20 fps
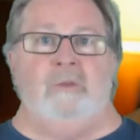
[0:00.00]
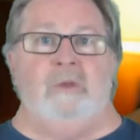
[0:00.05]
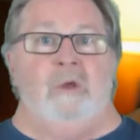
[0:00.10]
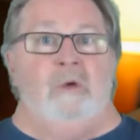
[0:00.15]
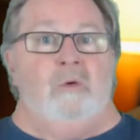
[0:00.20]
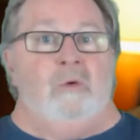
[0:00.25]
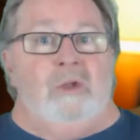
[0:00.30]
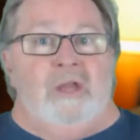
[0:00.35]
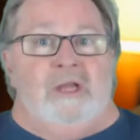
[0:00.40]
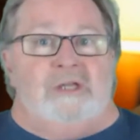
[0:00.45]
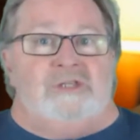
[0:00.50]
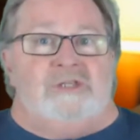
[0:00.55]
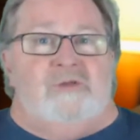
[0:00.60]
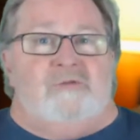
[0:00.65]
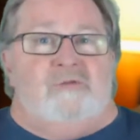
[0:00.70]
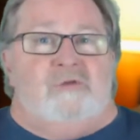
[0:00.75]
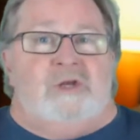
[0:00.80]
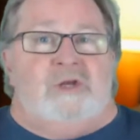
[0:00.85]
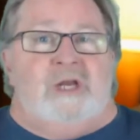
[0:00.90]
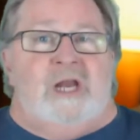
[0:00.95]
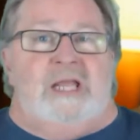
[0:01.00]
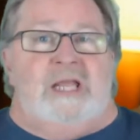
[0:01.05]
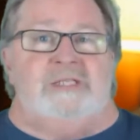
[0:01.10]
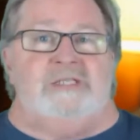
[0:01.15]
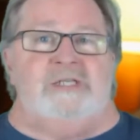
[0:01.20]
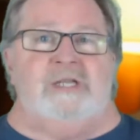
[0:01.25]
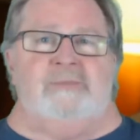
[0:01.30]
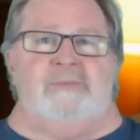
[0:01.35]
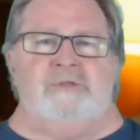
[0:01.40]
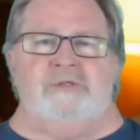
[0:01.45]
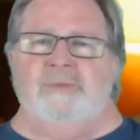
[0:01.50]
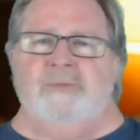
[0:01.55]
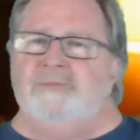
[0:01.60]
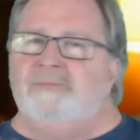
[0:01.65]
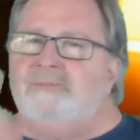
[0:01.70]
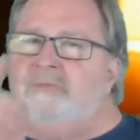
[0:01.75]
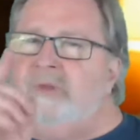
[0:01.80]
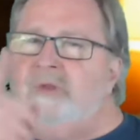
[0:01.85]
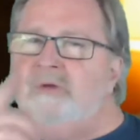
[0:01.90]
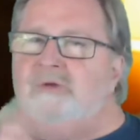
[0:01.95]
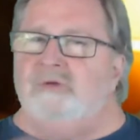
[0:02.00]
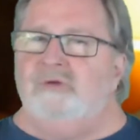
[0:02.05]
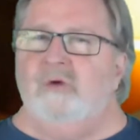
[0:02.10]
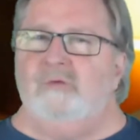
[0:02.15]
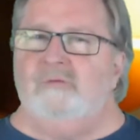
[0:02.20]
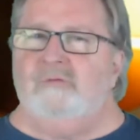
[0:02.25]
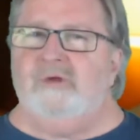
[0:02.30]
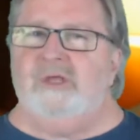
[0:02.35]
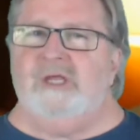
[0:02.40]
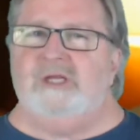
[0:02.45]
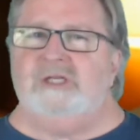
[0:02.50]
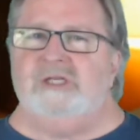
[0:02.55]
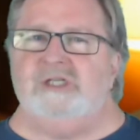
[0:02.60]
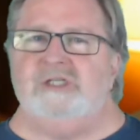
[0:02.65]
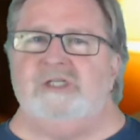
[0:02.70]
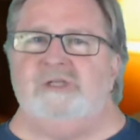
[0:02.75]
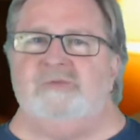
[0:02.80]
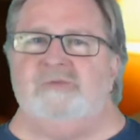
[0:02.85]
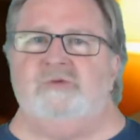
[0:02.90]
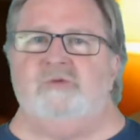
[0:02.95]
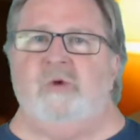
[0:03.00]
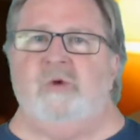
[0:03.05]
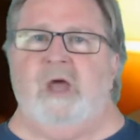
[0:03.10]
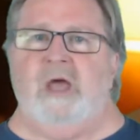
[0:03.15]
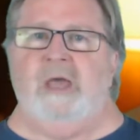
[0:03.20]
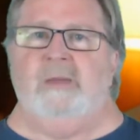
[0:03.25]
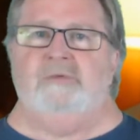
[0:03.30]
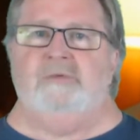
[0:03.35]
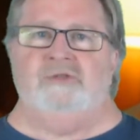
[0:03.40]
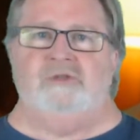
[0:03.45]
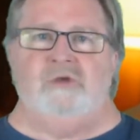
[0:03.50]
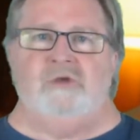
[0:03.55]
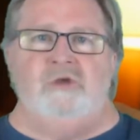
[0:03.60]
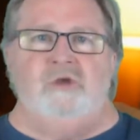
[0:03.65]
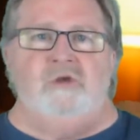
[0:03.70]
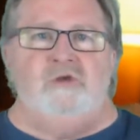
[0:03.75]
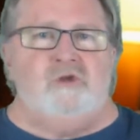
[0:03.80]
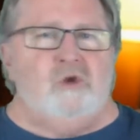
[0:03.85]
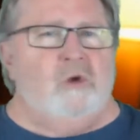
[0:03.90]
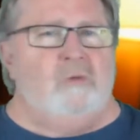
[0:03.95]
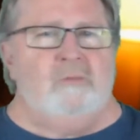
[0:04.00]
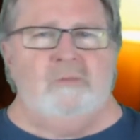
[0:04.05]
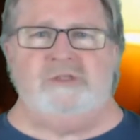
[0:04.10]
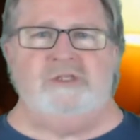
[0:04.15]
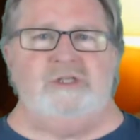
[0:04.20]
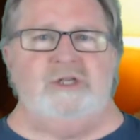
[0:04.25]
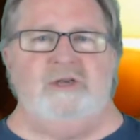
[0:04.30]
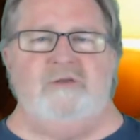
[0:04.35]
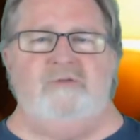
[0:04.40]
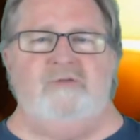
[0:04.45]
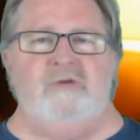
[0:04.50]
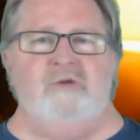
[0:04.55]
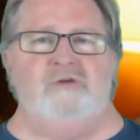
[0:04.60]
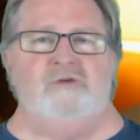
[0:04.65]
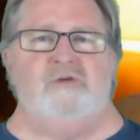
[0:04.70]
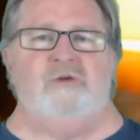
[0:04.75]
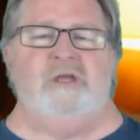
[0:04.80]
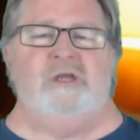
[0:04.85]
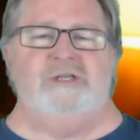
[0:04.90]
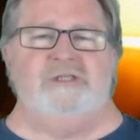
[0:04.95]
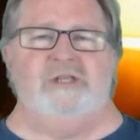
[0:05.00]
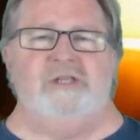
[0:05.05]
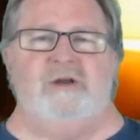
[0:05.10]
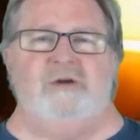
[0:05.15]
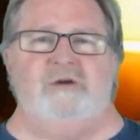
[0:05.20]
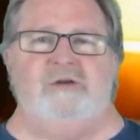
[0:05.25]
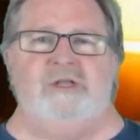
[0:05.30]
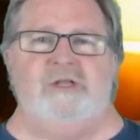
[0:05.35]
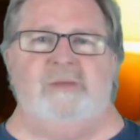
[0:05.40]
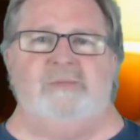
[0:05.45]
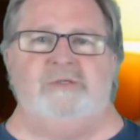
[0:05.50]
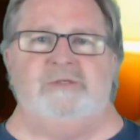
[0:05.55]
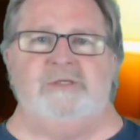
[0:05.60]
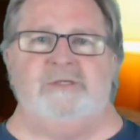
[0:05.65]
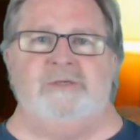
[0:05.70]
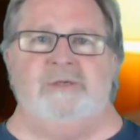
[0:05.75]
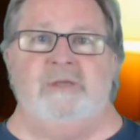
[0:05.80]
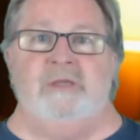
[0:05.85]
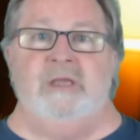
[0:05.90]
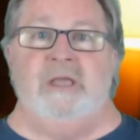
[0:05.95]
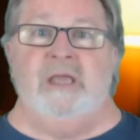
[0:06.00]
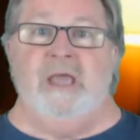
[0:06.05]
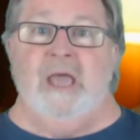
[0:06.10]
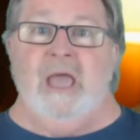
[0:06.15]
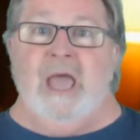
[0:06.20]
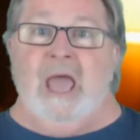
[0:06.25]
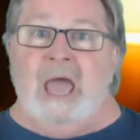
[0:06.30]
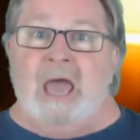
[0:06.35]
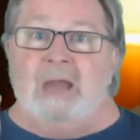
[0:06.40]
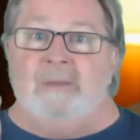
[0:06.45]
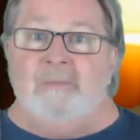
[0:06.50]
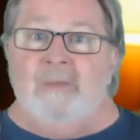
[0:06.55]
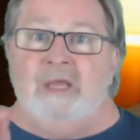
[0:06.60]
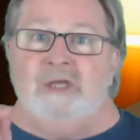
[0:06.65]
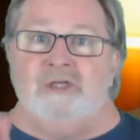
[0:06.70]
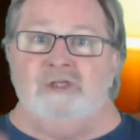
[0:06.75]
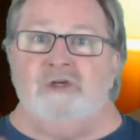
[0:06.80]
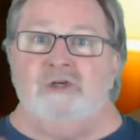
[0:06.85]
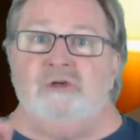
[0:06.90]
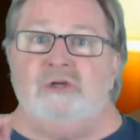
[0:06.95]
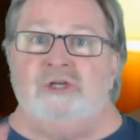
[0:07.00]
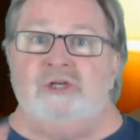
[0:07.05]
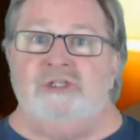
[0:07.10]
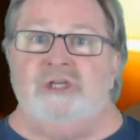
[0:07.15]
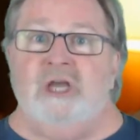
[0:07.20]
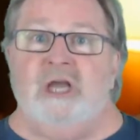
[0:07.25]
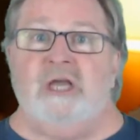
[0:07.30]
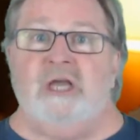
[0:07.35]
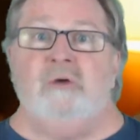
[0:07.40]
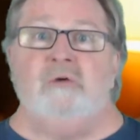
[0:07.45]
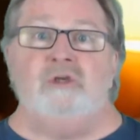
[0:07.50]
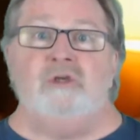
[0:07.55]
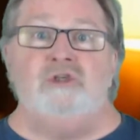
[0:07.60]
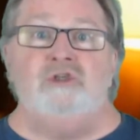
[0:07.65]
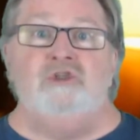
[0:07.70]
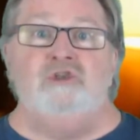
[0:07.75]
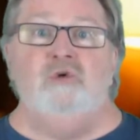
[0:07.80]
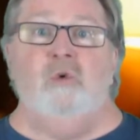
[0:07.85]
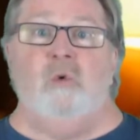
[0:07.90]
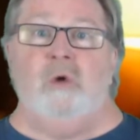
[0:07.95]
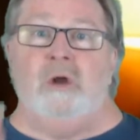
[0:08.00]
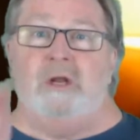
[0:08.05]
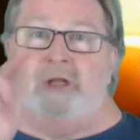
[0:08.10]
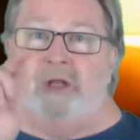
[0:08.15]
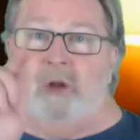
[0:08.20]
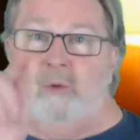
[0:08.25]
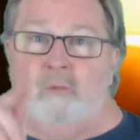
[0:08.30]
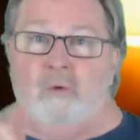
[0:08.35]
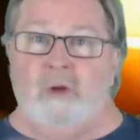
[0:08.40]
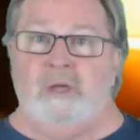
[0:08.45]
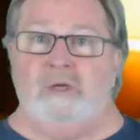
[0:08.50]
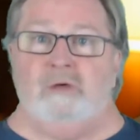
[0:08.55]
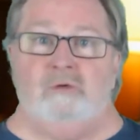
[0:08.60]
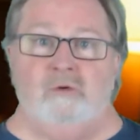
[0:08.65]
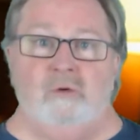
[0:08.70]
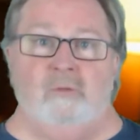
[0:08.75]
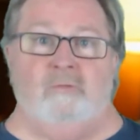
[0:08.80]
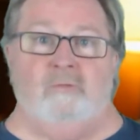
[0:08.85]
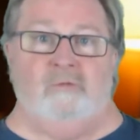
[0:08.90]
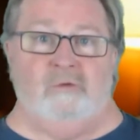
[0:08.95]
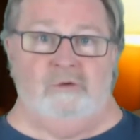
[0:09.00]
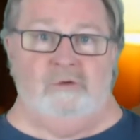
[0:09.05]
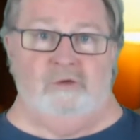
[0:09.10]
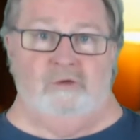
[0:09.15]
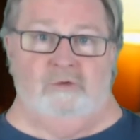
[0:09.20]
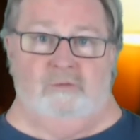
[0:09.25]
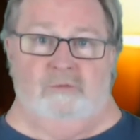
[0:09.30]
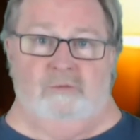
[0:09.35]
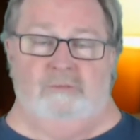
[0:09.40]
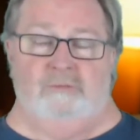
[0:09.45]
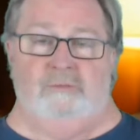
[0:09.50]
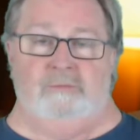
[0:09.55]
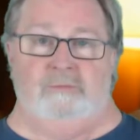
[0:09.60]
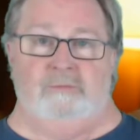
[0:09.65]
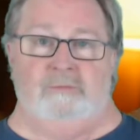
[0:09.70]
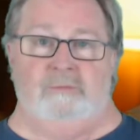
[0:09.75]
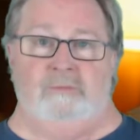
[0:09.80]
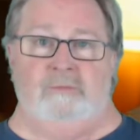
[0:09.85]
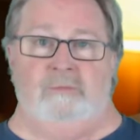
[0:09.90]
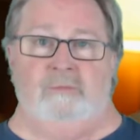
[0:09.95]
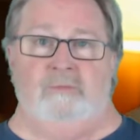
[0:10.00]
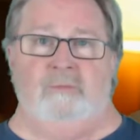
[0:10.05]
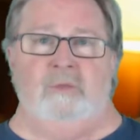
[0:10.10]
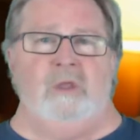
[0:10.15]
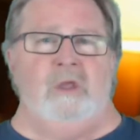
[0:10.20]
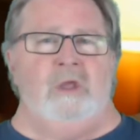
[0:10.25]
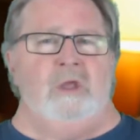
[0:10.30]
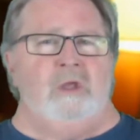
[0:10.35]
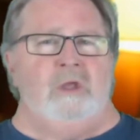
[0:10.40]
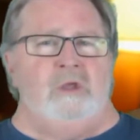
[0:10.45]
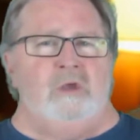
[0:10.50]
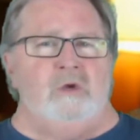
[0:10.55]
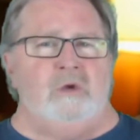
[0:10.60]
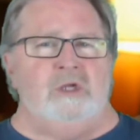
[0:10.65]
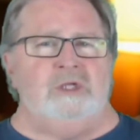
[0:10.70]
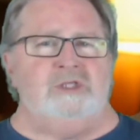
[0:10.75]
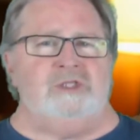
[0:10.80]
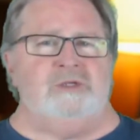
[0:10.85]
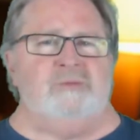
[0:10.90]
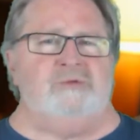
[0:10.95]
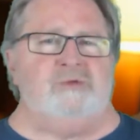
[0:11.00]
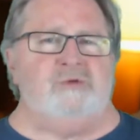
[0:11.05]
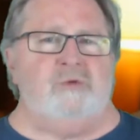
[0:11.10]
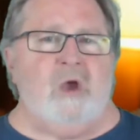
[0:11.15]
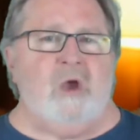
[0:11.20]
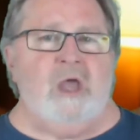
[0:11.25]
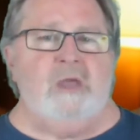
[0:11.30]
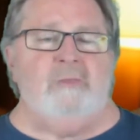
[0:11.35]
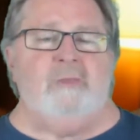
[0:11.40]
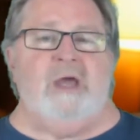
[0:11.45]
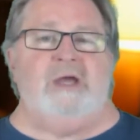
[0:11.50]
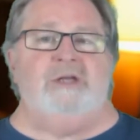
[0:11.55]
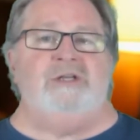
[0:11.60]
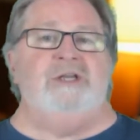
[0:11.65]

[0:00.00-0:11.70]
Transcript: Well, that's it for today's tips. Don't forget to subscribe so you don't miss any future Insider Tips. And make sure to check out and join the right group for you. You can subscribe at